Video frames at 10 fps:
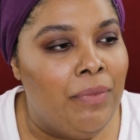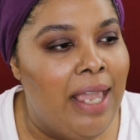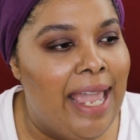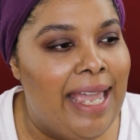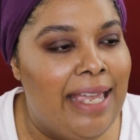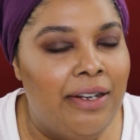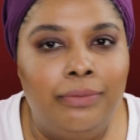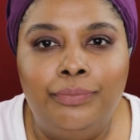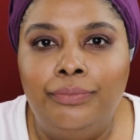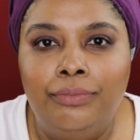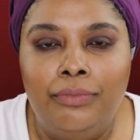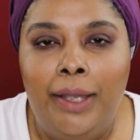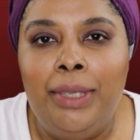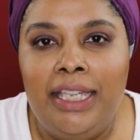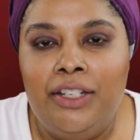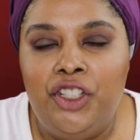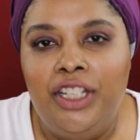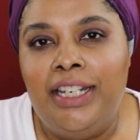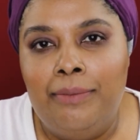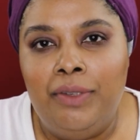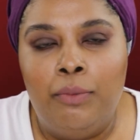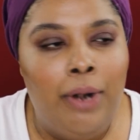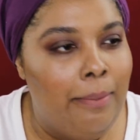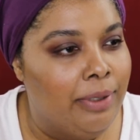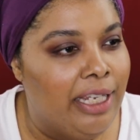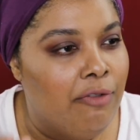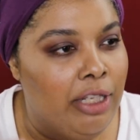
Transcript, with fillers: and I mean, she named them properly.